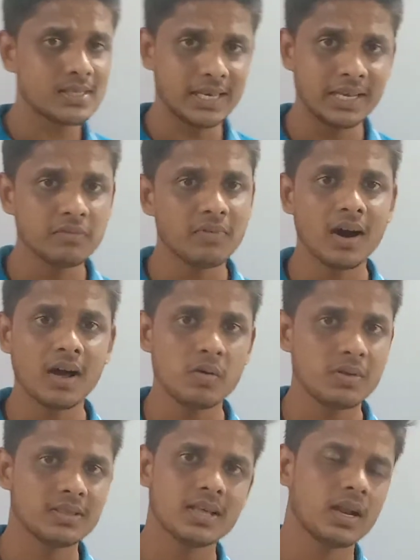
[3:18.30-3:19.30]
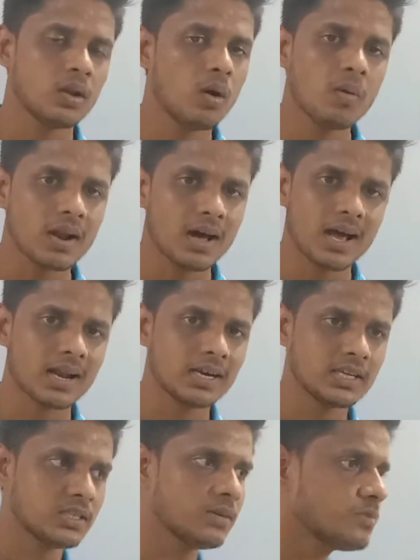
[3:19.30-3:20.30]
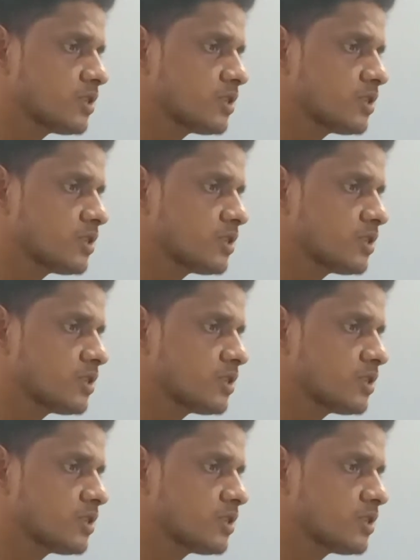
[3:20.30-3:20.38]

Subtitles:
involved in the lower organisms